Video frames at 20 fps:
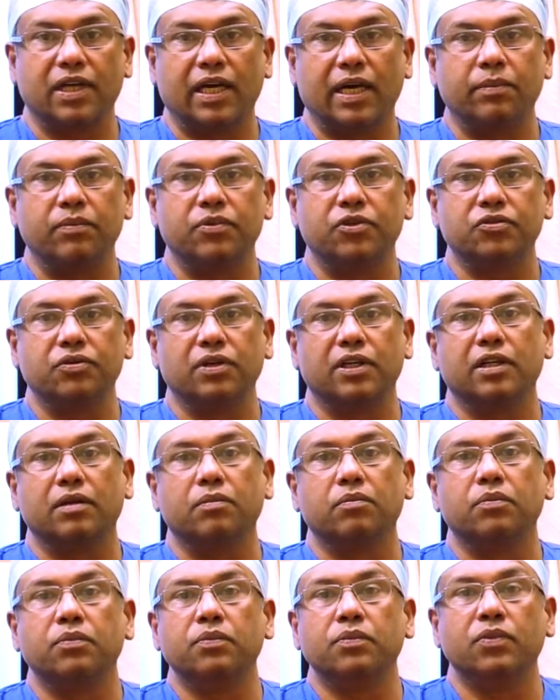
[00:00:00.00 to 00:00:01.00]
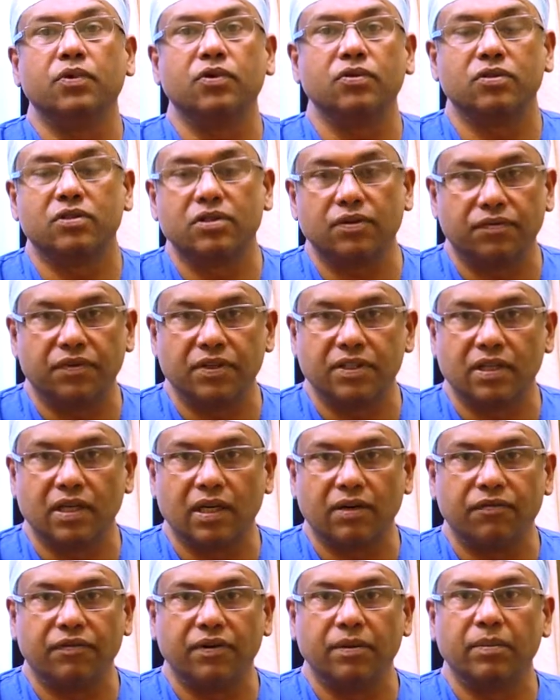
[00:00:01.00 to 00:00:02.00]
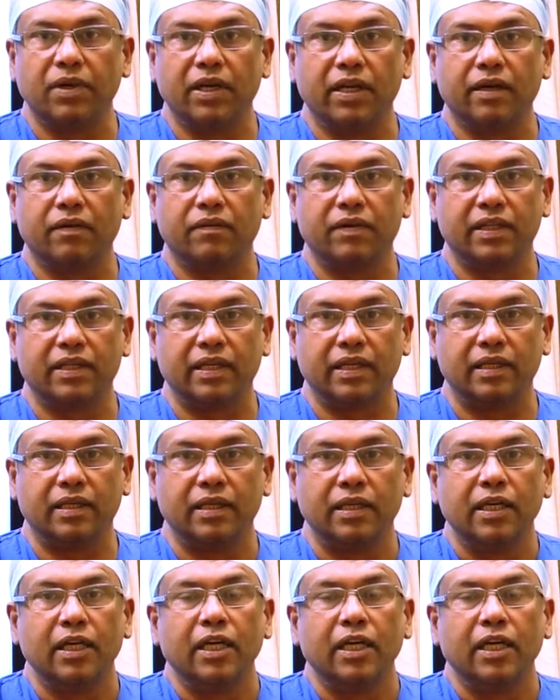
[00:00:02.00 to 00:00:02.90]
I'm sure that most of us are familiar with it.